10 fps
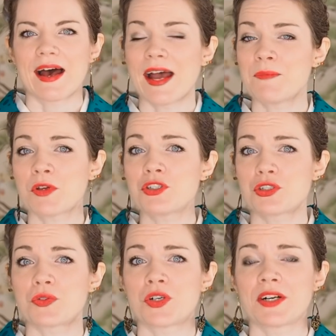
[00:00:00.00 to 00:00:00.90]
I'm not
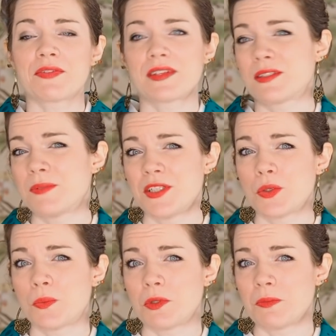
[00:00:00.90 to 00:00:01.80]
sure if this video
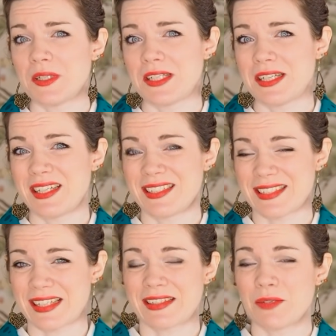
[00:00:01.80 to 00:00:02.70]
will be
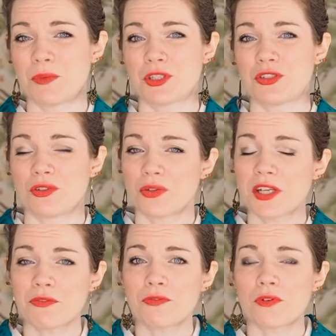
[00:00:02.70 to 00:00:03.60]
exactly what you're
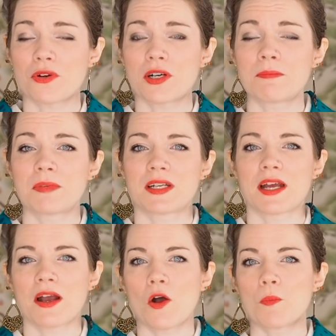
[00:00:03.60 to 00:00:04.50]
looking for, but
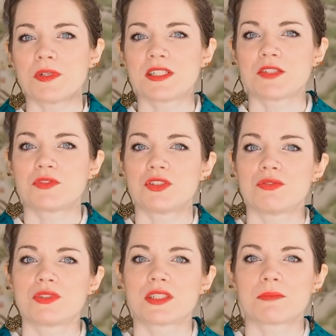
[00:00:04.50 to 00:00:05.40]
I hope it gives
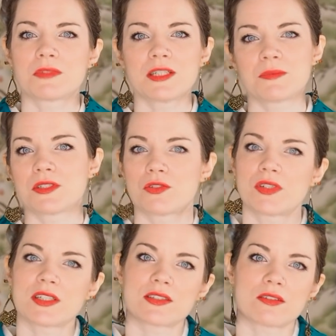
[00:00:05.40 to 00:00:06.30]
you some tips and
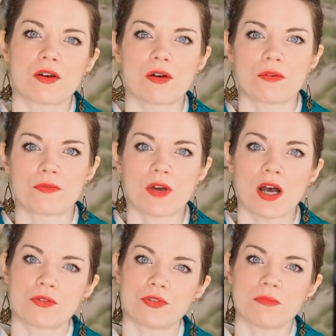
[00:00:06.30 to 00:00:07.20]
tricks of
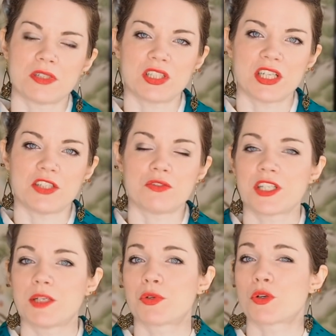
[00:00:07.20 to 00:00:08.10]
how to maintain your
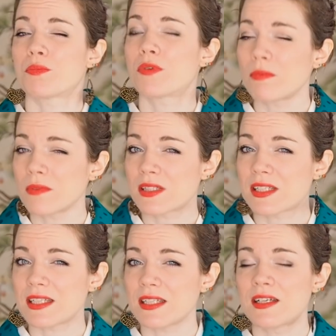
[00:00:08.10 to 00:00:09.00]
kimono
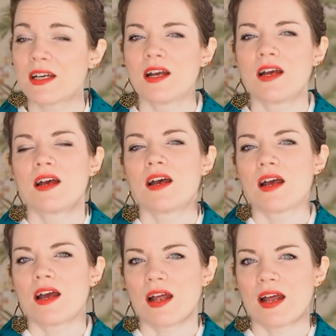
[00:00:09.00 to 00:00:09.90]
properly
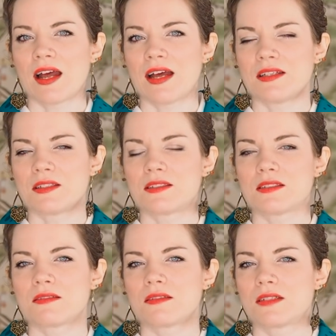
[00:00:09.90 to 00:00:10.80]
and
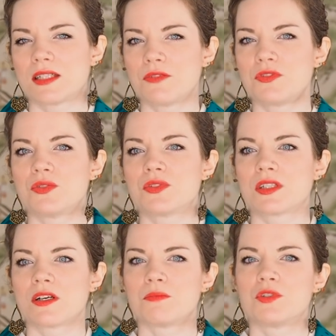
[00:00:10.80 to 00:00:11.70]
gives you
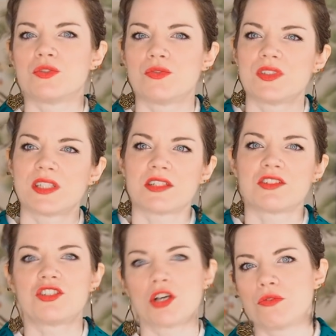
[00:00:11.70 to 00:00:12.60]
some do's and
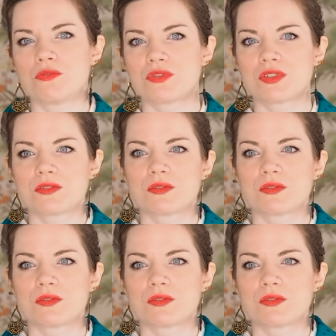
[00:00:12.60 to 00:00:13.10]
don'ts